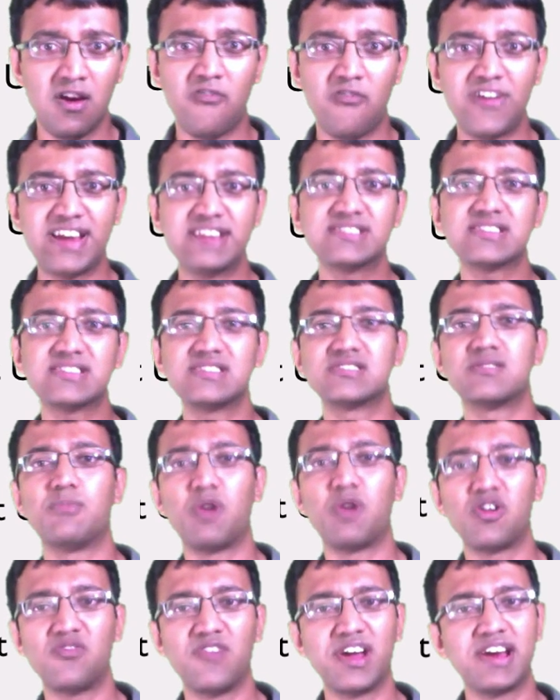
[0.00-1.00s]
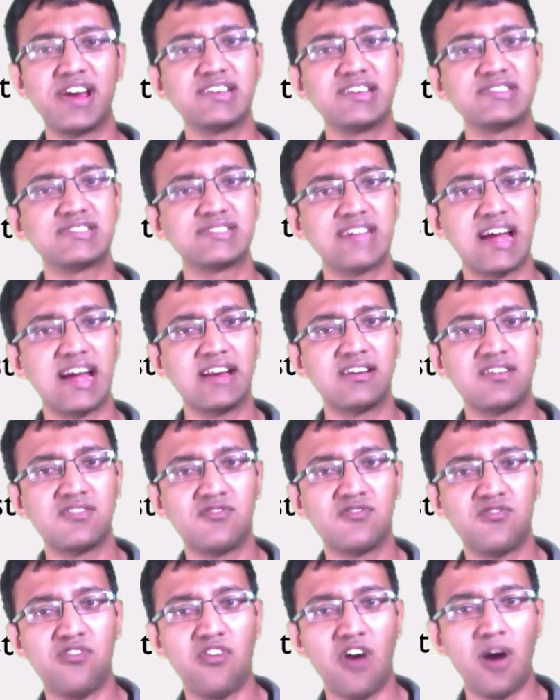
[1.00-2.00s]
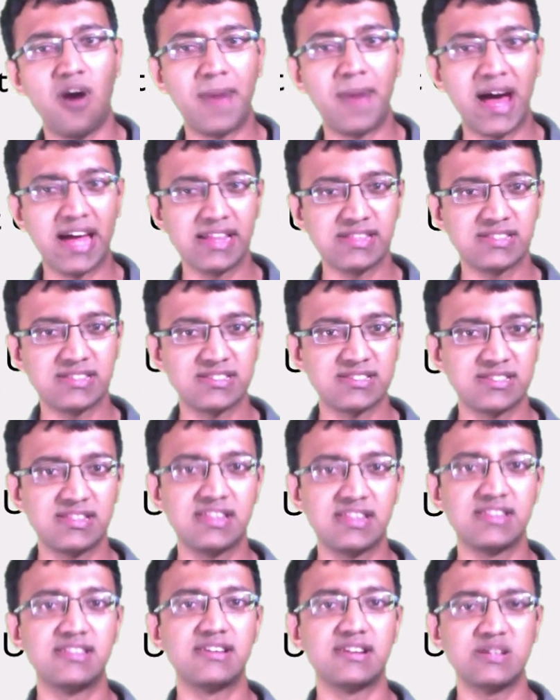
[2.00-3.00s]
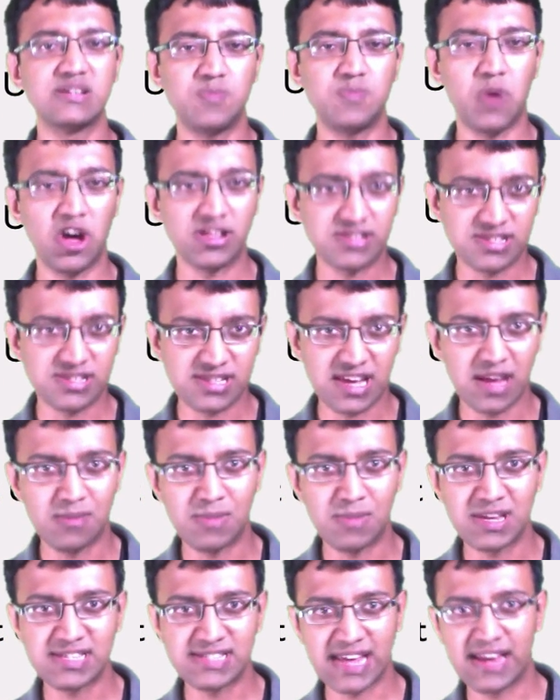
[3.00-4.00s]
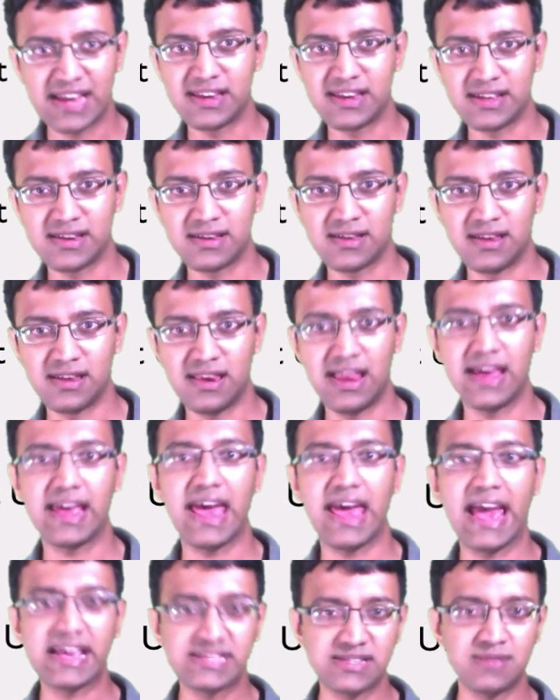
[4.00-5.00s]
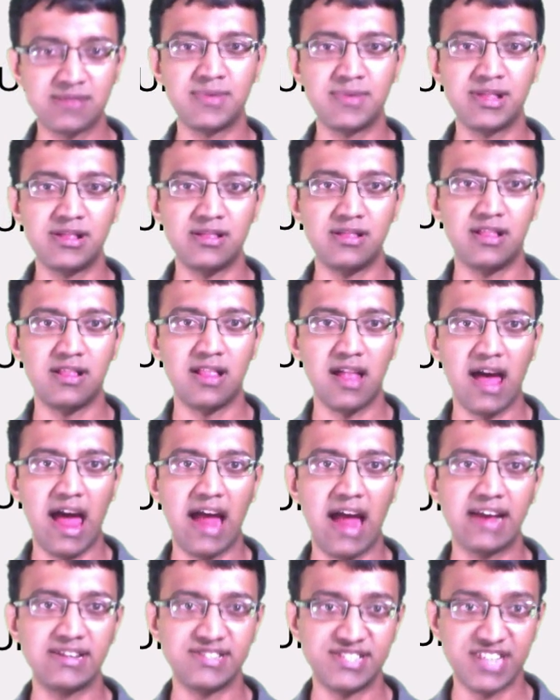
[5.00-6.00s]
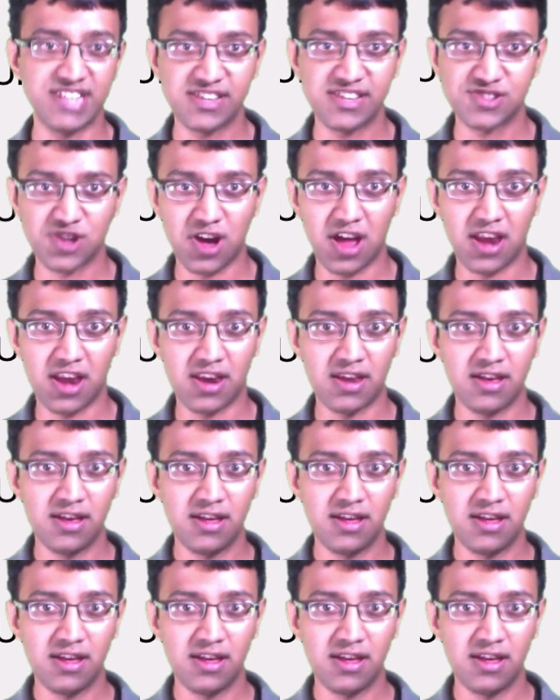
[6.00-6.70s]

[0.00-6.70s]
We discussed about various standard formats that the responses can be sent in, like XML and JSON.